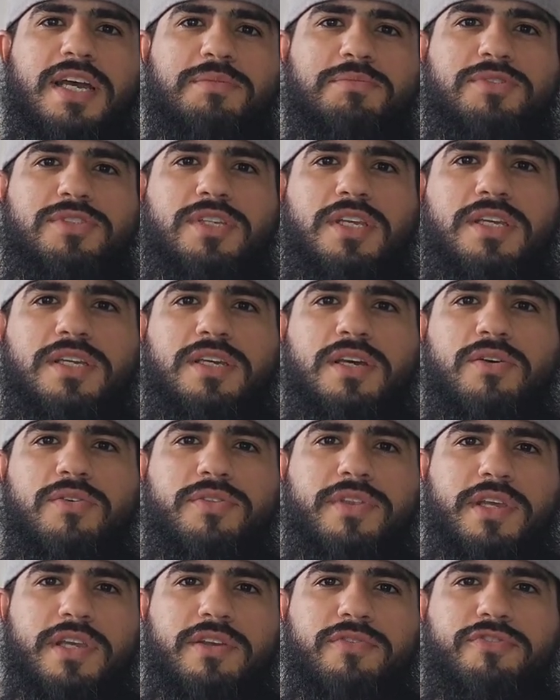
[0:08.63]
I'm
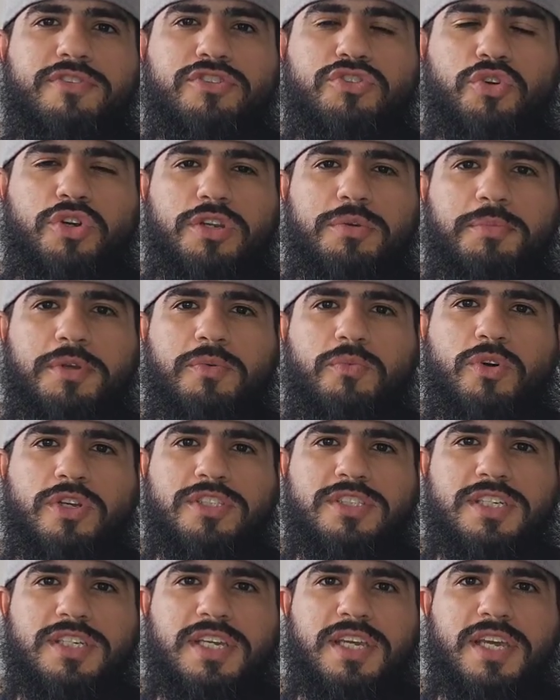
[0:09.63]
Cinco. Thank you for joining me
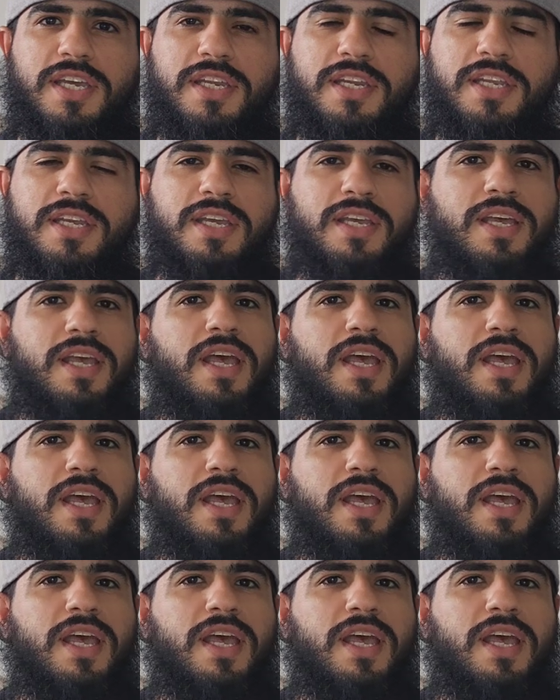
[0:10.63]
once again.